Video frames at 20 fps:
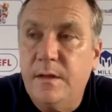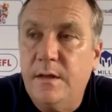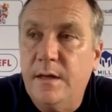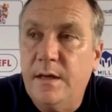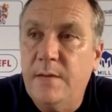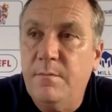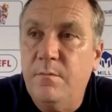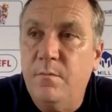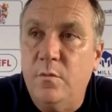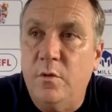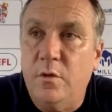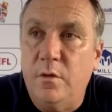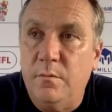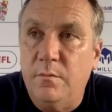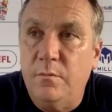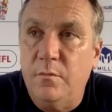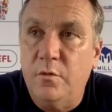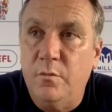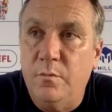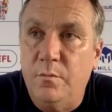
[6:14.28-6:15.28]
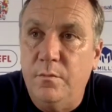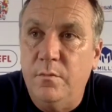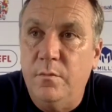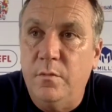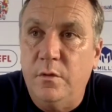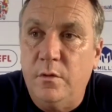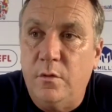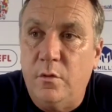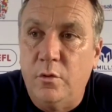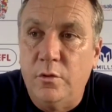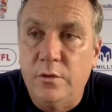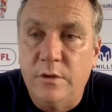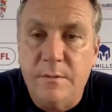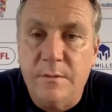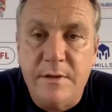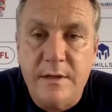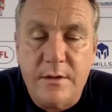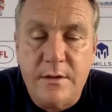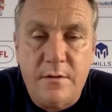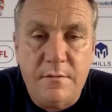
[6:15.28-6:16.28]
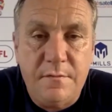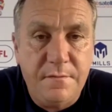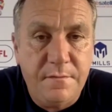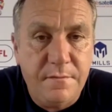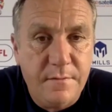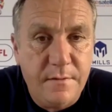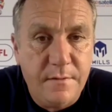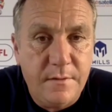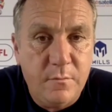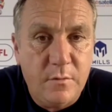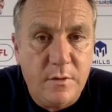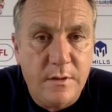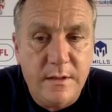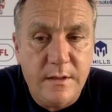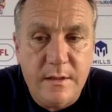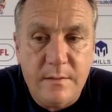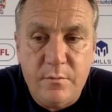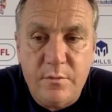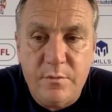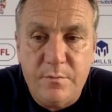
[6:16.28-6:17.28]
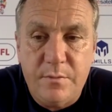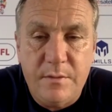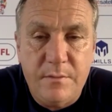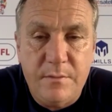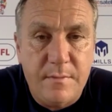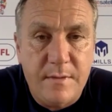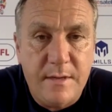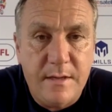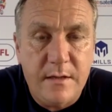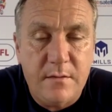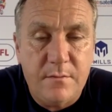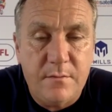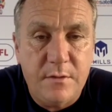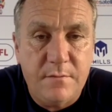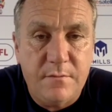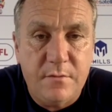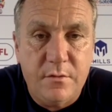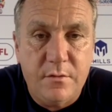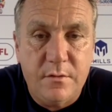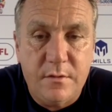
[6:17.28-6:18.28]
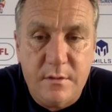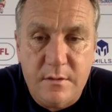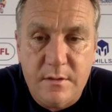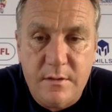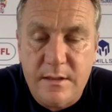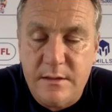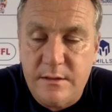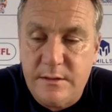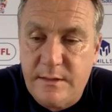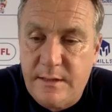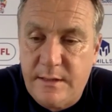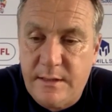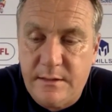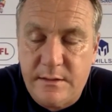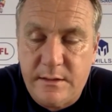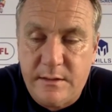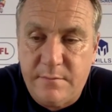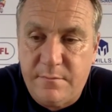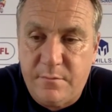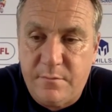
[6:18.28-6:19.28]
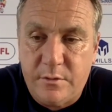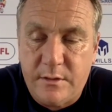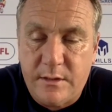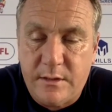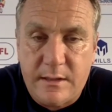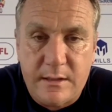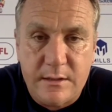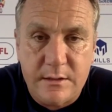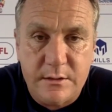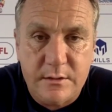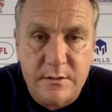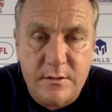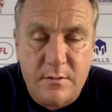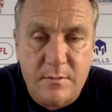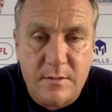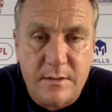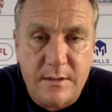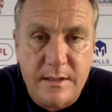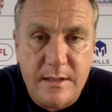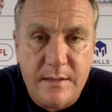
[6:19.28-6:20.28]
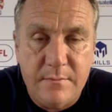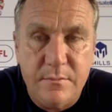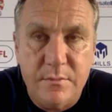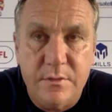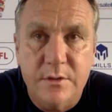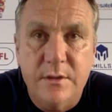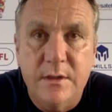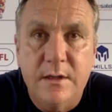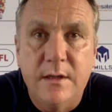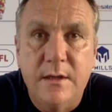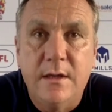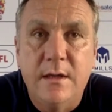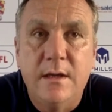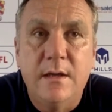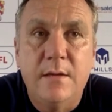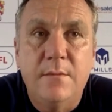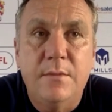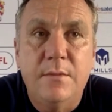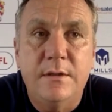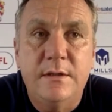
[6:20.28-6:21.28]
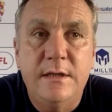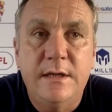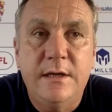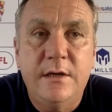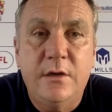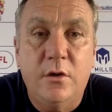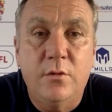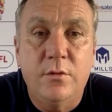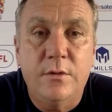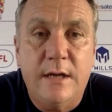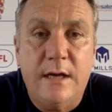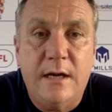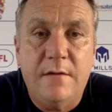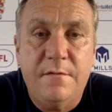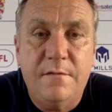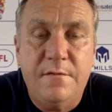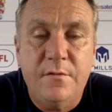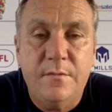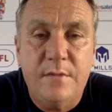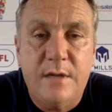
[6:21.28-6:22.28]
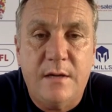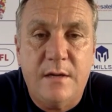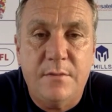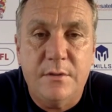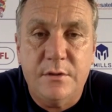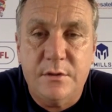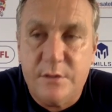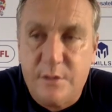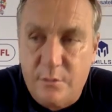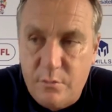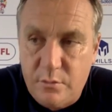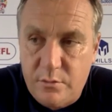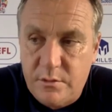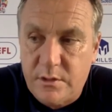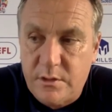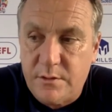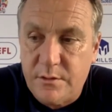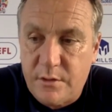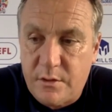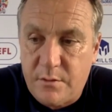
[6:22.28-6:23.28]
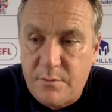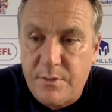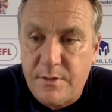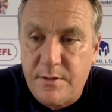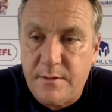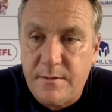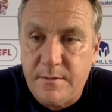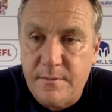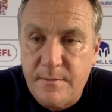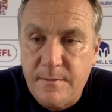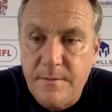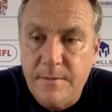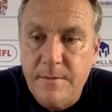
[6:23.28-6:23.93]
will only be enough. And one of them would be momentum. You've got, yeah, it's great to have won the last couple of games, but take all you have from that, but still turn up and